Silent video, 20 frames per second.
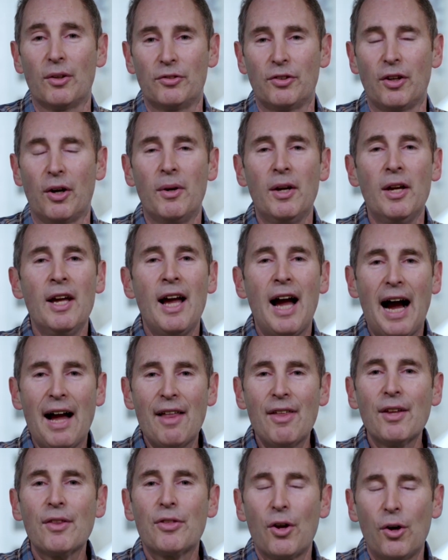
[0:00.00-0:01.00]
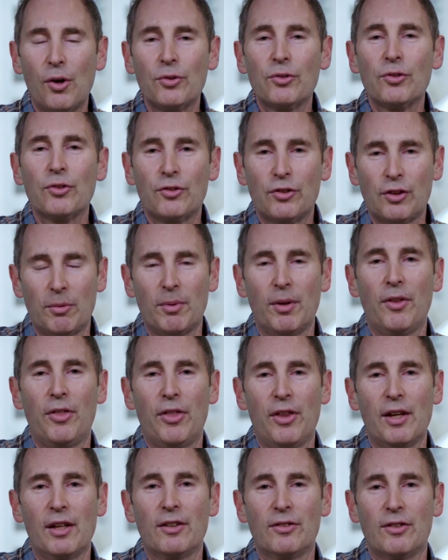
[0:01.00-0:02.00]
So I think those are some of the
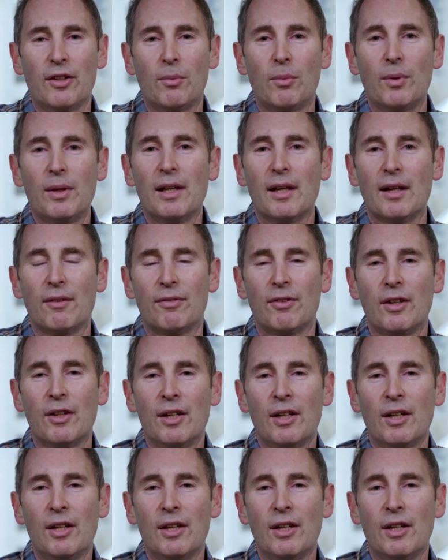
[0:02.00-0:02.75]
things that we have